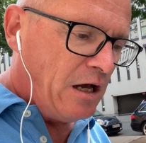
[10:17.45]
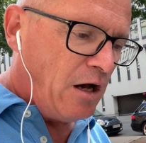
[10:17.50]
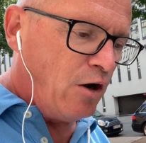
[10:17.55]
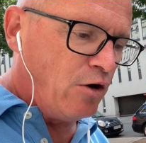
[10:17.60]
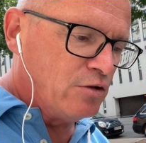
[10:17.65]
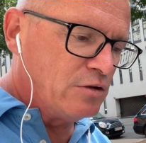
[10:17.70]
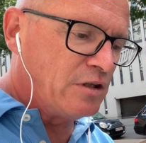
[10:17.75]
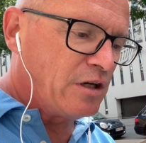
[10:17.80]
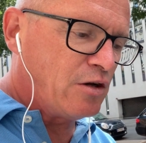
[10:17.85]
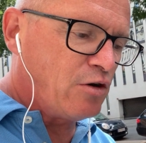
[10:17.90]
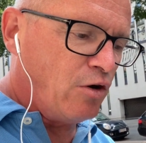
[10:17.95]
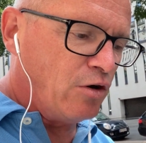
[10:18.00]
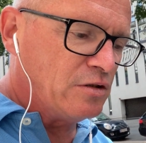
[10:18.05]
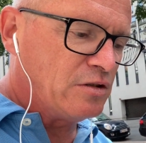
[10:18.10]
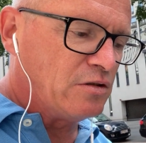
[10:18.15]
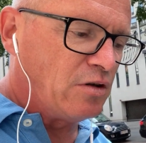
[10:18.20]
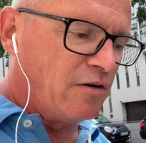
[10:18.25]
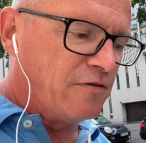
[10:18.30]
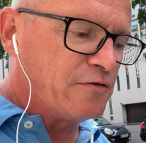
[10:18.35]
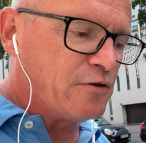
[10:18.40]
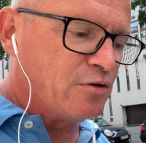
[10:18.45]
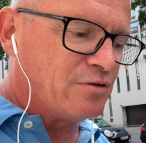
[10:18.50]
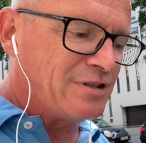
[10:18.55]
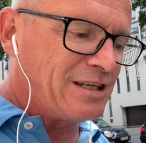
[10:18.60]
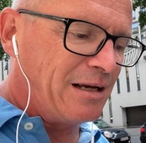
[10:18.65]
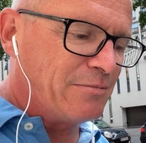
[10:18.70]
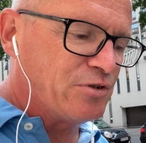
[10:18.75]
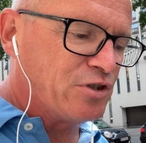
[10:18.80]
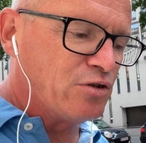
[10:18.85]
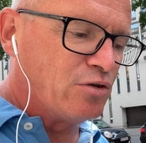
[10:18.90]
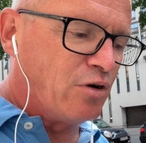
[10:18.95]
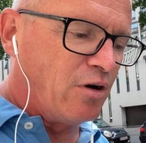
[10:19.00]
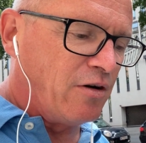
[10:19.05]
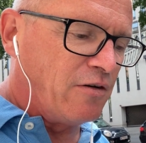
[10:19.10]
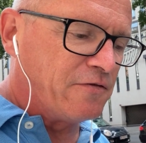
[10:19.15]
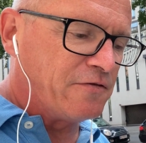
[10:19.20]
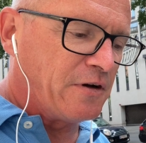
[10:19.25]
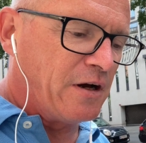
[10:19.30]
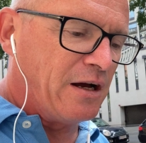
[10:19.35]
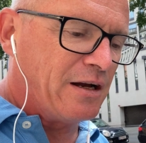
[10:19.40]
on the cost of consumption
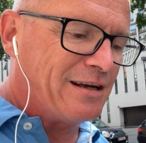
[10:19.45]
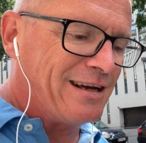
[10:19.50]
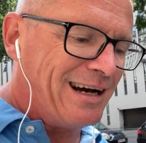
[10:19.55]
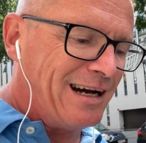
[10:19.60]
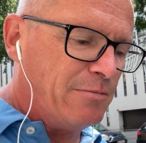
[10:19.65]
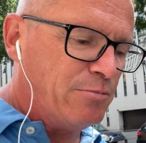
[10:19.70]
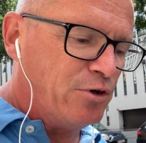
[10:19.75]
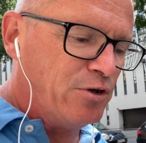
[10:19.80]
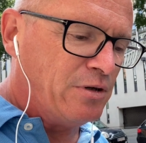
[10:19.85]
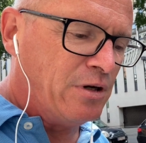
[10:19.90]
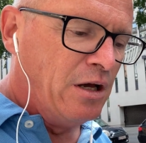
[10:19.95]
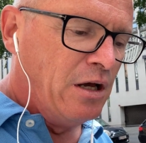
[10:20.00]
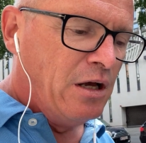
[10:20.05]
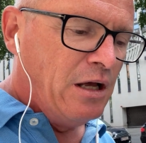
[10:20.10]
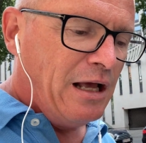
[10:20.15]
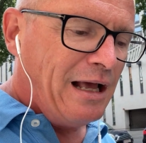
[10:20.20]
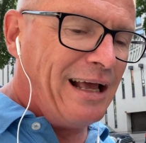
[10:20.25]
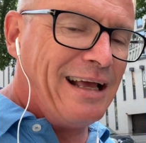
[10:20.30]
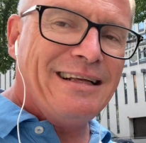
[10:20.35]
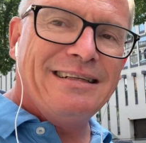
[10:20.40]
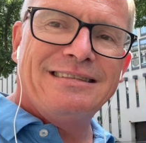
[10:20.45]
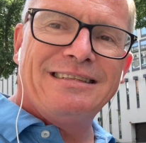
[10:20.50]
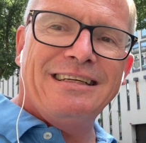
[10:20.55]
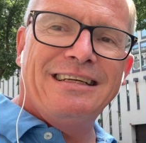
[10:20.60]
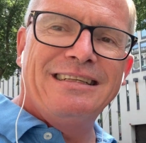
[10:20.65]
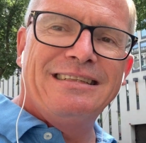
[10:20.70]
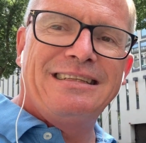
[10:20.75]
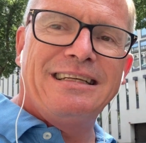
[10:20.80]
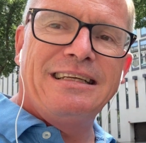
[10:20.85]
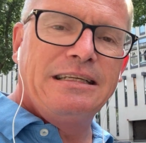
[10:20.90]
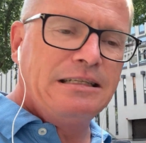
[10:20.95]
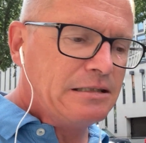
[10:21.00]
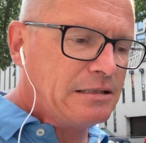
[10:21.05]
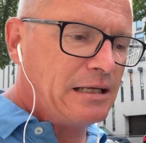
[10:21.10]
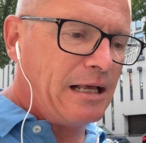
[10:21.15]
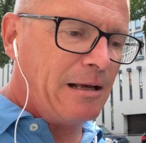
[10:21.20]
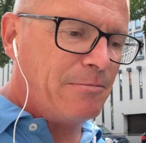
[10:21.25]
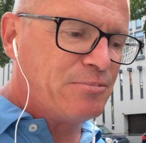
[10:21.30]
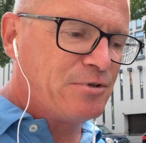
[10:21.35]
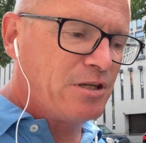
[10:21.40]
of uh, carbon, and it is
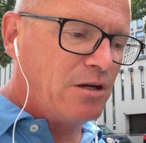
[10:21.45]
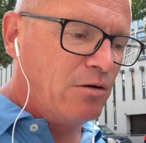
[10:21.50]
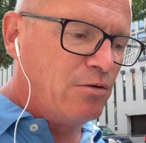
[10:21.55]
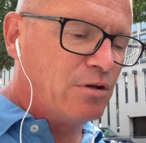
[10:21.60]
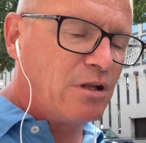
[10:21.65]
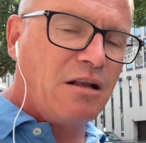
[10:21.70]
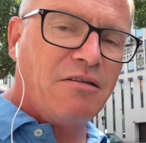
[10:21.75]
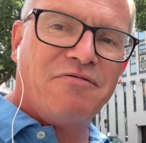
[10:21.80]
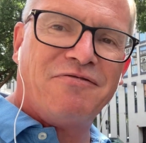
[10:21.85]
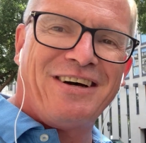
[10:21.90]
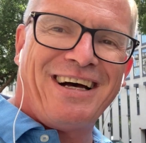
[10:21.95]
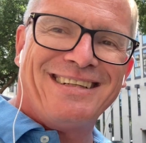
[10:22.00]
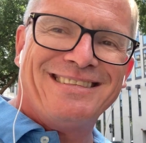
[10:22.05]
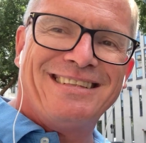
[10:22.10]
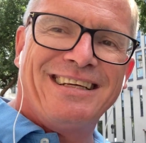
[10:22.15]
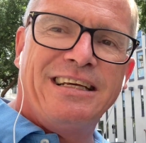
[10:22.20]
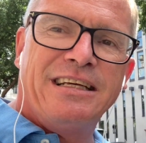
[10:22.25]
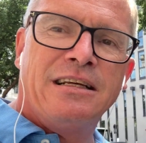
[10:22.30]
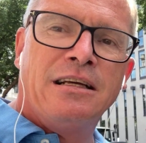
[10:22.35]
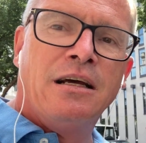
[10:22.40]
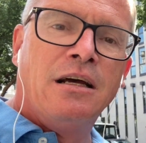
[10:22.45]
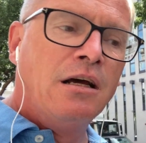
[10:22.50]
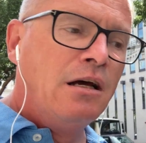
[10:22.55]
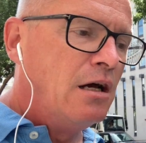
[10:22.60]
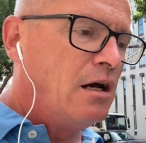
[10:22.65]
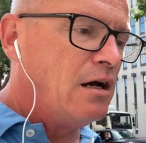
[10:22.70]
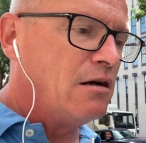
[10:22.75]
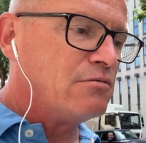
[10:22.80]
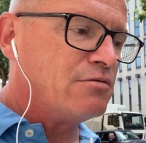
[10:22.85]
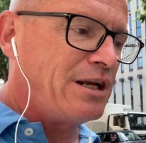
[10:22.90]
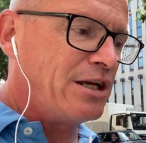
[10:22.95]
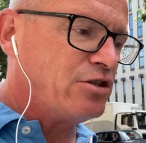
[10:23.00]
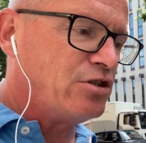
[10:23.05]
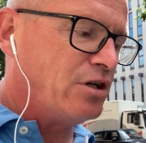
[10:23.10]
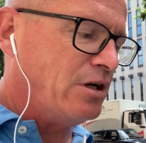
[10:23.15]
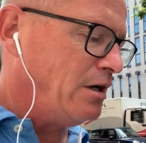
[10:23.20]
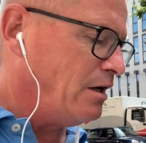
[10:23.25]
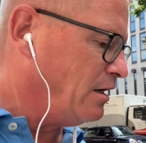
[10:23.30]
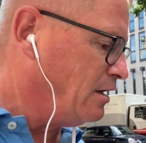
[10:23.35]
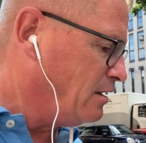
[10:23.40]
absolutely funding uh,
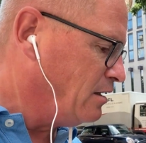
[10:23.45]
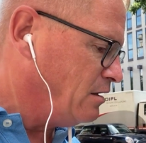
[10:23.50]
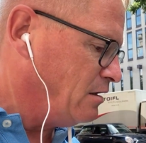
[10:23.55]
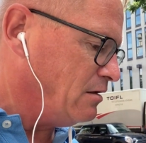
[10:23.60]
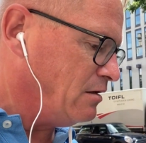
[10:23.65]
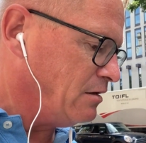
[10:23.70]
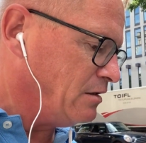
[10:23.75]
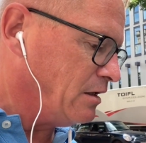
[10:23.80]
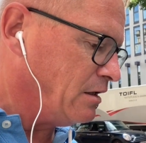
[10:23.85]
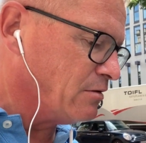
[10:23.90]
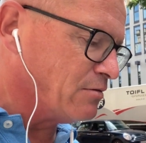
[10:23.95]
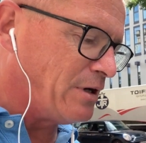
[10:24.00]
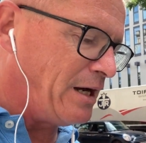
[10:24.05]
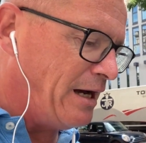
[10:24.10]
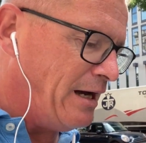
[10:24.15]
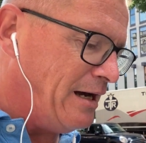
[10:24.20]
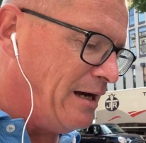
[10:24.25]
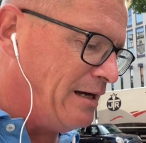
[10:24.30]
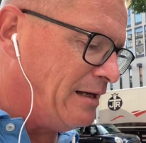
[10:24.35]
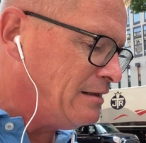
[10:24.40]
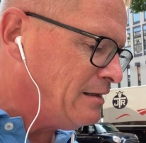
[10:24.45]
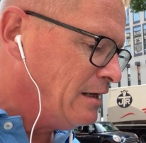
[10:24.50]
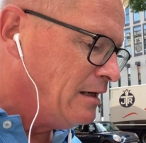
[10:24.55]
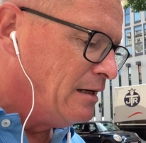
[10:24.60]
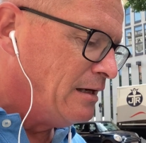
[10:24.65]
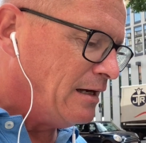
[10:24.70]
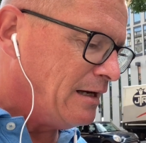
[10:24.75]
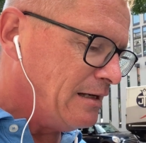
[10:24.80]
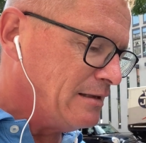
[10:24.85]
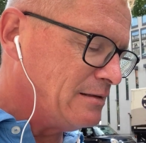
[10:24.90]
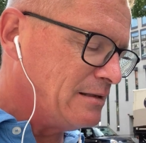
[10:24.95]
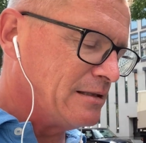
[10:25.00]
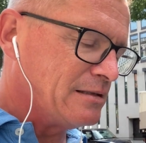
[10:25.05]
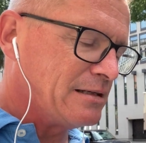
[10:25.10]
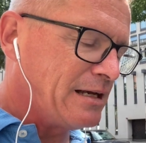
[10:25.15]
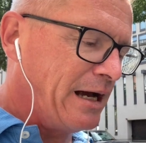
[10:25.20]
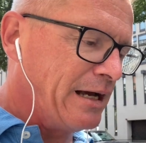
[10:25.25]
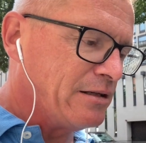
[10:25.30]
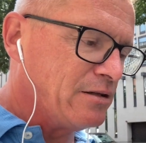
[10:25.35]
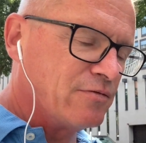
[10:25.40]
Russia, uh, Iran, and this
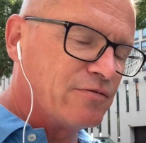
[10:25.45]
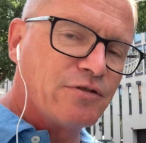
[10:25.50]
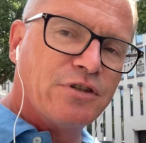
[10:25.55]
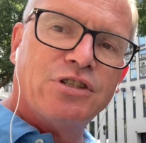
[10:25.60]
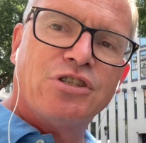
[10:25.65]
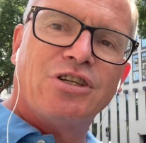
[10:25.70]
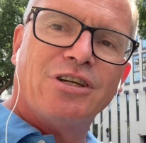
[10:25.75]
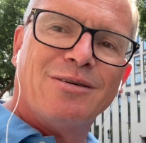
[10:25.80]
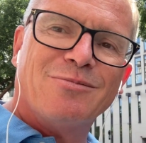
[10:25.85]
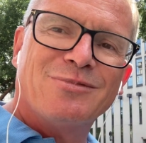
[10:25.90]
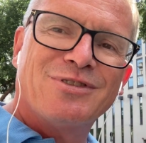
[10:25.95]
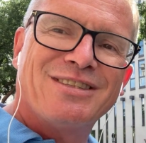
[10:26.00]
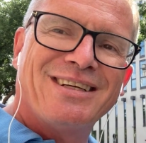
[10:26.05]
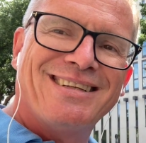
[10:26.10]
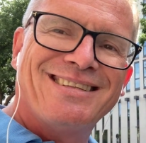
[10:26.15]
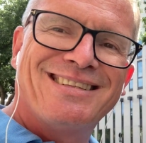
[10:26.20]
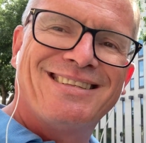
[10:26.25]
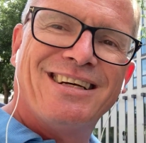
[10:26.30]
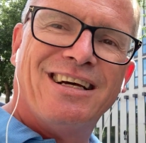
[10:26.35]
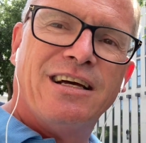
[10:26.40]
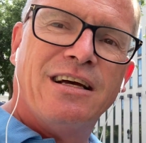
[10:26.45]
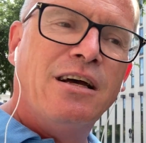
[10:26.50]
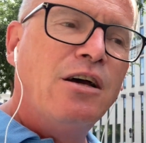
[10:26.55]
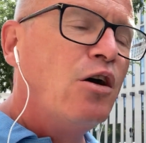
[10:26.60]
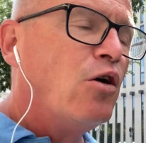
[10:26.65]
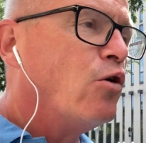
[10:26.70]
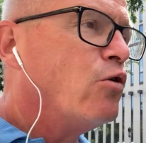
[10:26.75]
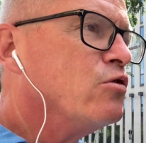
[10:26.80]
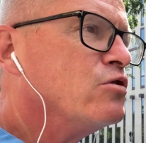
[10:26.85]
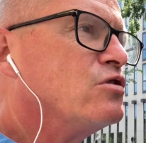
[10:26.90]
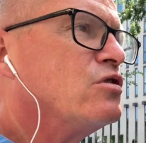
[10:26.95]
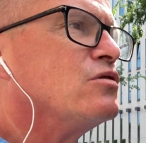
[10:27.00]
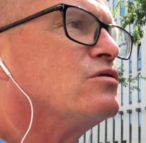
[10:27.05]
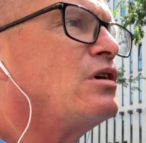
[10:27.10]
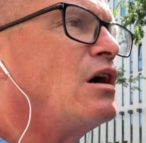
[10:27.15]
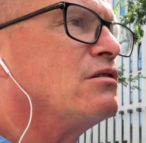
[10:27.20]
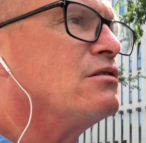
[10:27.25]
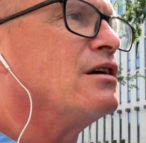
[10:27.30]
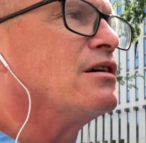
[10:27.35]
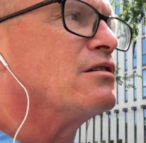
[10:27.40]
kind of regimes. And uh, also
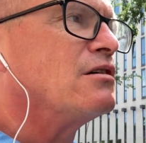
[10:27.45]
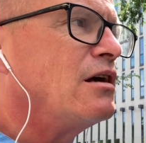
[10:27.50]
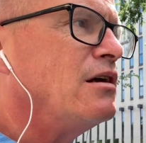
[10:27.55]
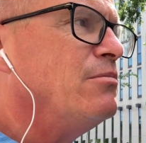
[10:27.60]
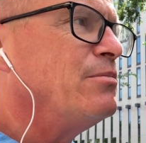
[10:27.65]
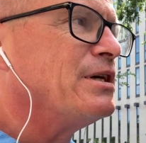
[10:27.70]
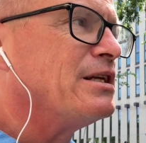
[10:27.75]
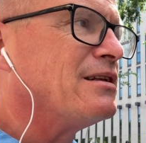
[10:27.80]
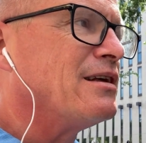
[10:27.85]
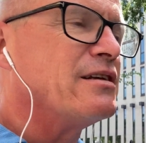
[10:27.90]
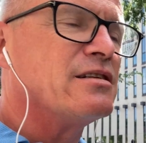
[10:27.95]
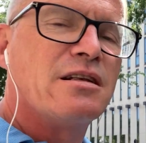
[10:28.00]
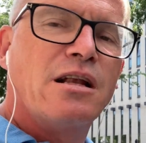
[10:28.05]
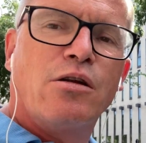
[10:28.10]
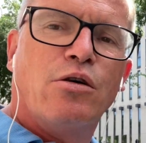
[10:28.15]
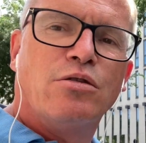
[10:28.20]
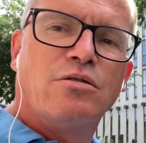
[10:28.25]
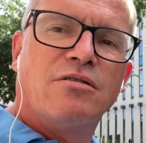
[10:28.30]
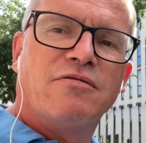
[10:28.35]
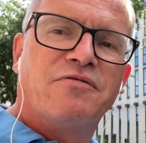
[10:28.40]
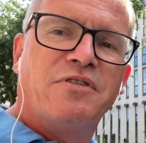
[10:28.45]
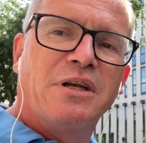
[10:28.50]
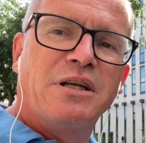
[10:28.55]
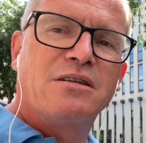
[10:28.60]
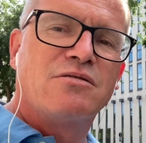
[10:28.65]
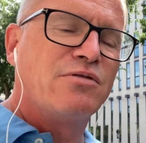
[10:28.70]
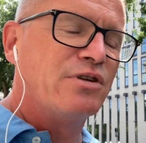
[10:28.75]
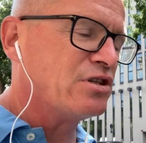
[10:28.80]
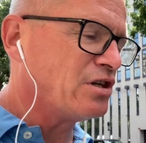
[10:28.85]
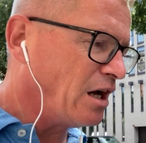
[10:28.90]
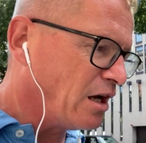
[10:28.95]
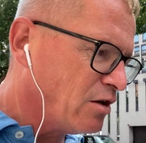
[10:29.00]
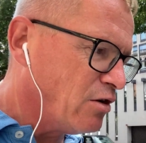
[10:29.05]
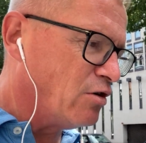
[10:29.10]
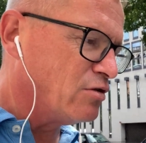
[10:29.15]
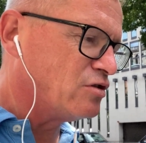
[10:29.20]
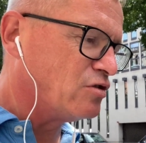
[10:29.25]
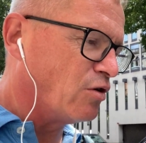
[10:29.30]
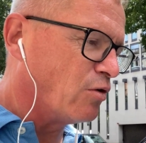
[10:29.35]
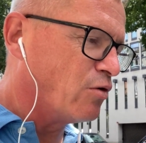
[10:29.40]
Saudi Arabia does a lot of things which are
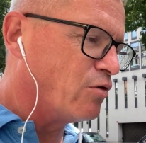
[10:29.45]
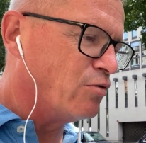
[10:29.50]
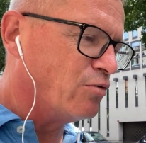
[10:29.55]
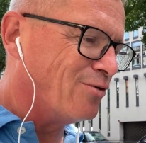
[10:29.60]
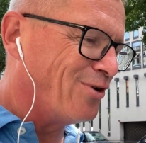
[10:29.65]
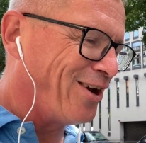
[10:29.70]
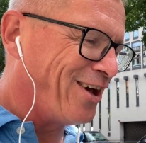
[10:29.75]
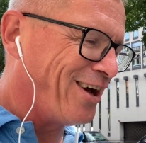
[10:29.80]
not so cool.